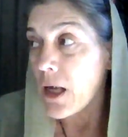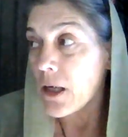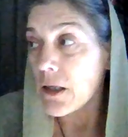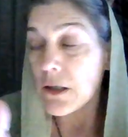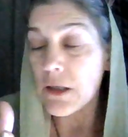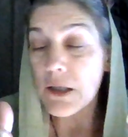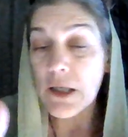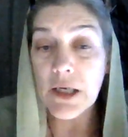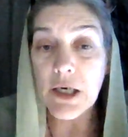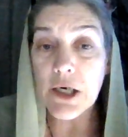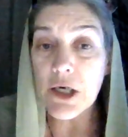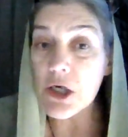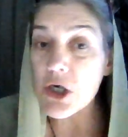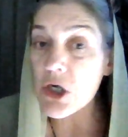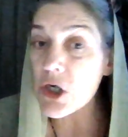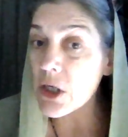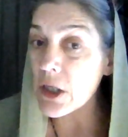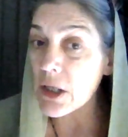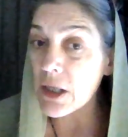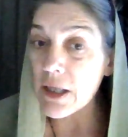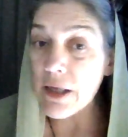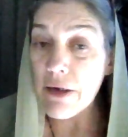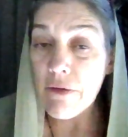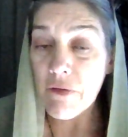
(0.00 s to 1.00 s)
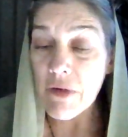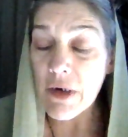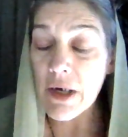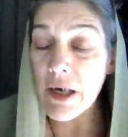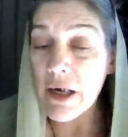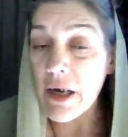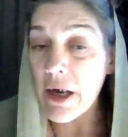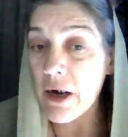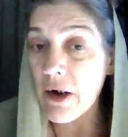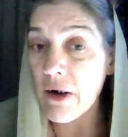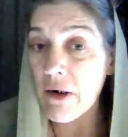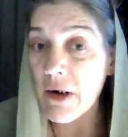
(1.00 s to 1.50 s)
the kitchen living
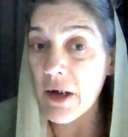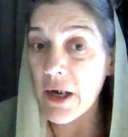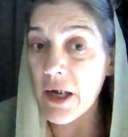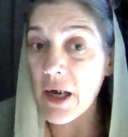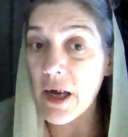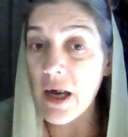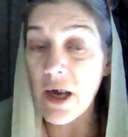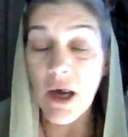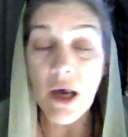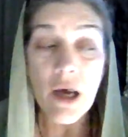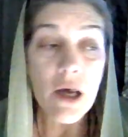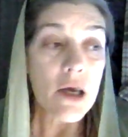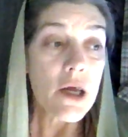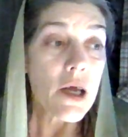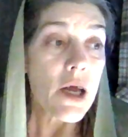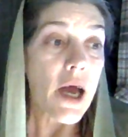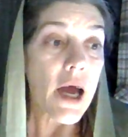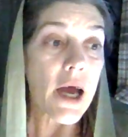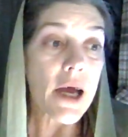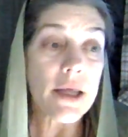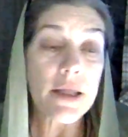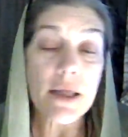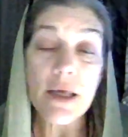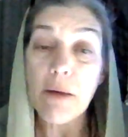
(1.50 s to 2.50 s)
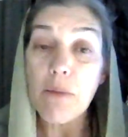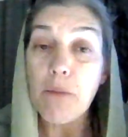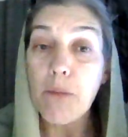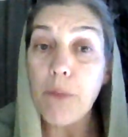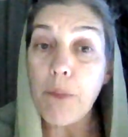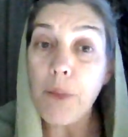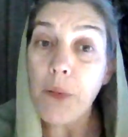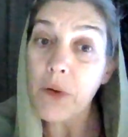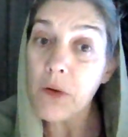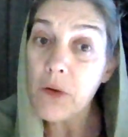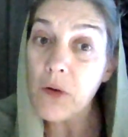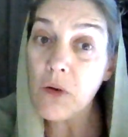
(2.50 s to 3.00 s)
area. And then
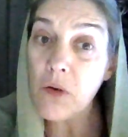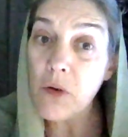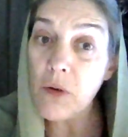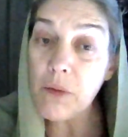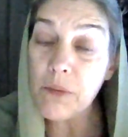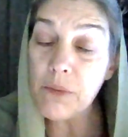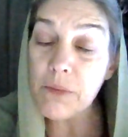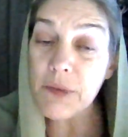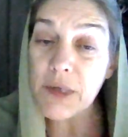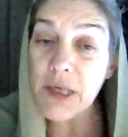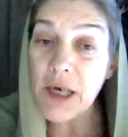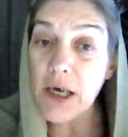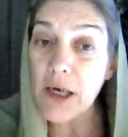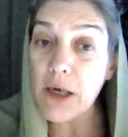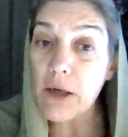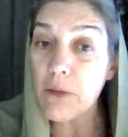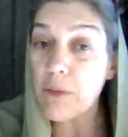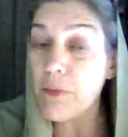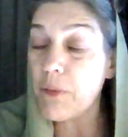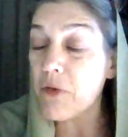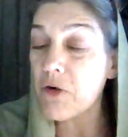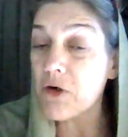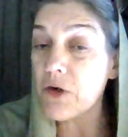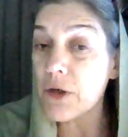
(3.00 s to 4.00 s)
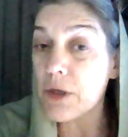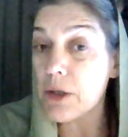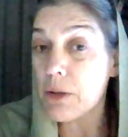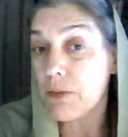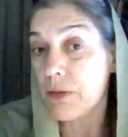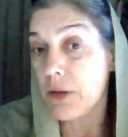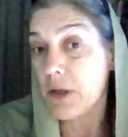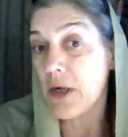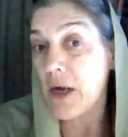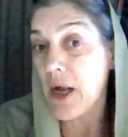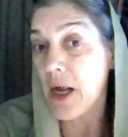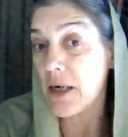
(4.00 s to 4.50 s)
boom, they can afford to
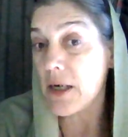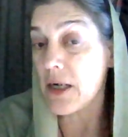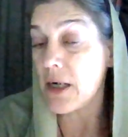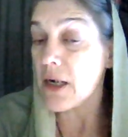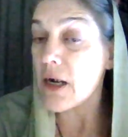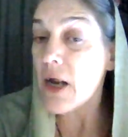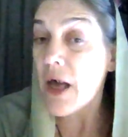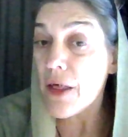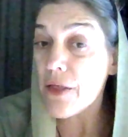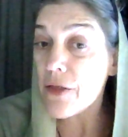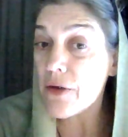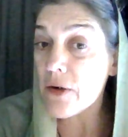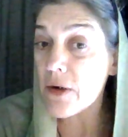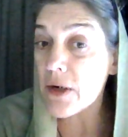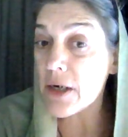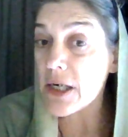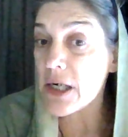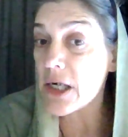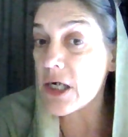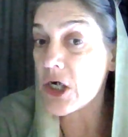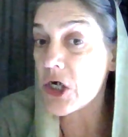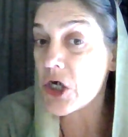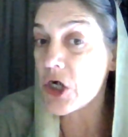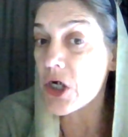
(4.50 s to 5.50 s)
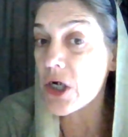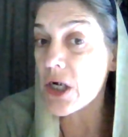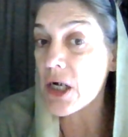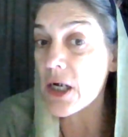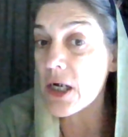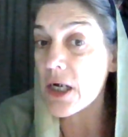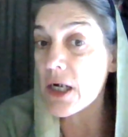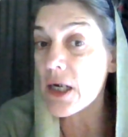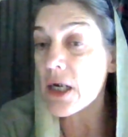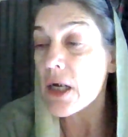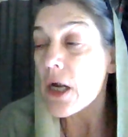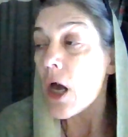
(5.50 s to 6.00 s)
put on another
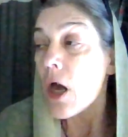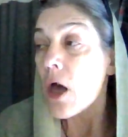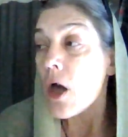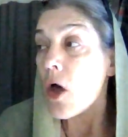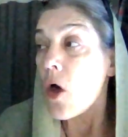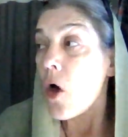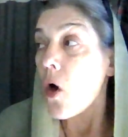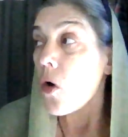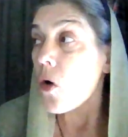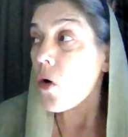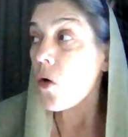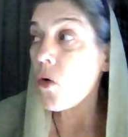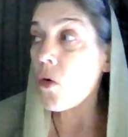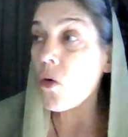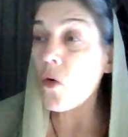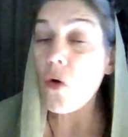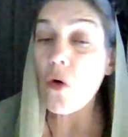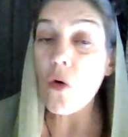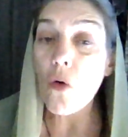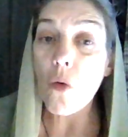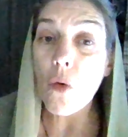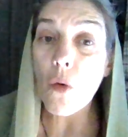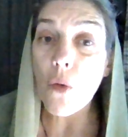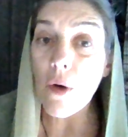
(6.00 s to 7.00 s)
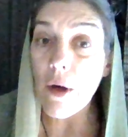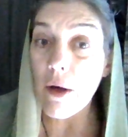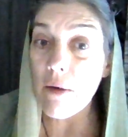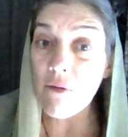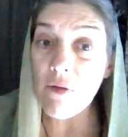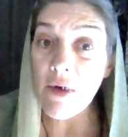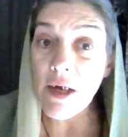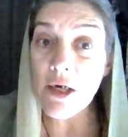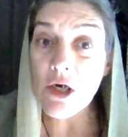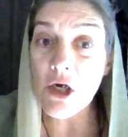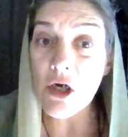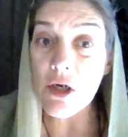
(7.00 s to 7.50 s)
addition. Oh,
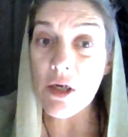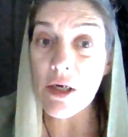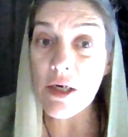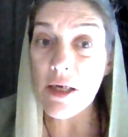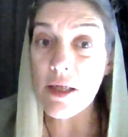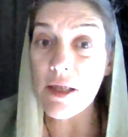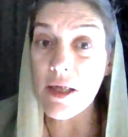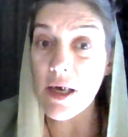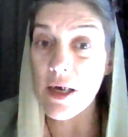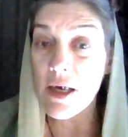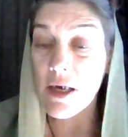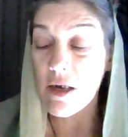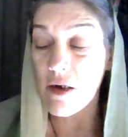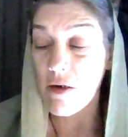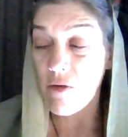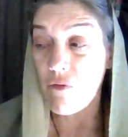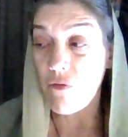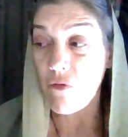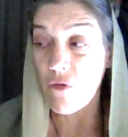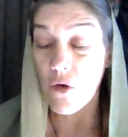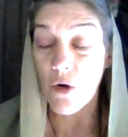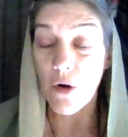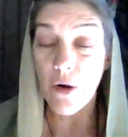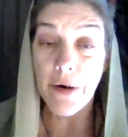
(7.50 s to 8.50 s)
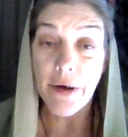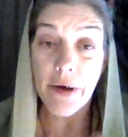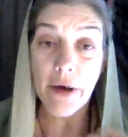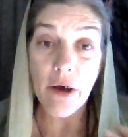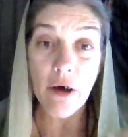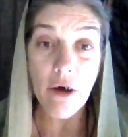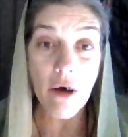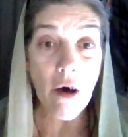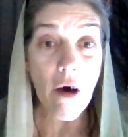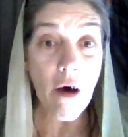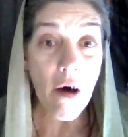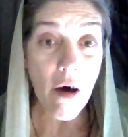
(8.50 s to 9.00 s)
eventually they can afford a
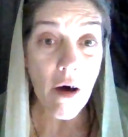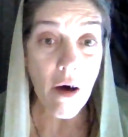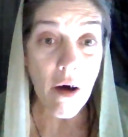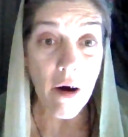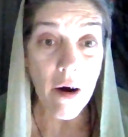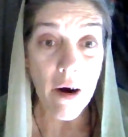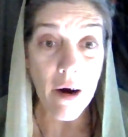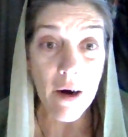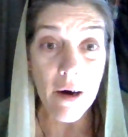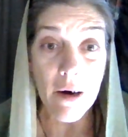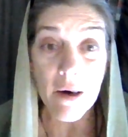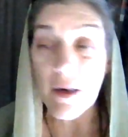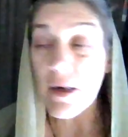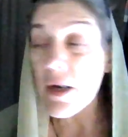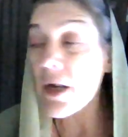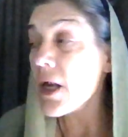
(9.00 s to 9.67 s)
car.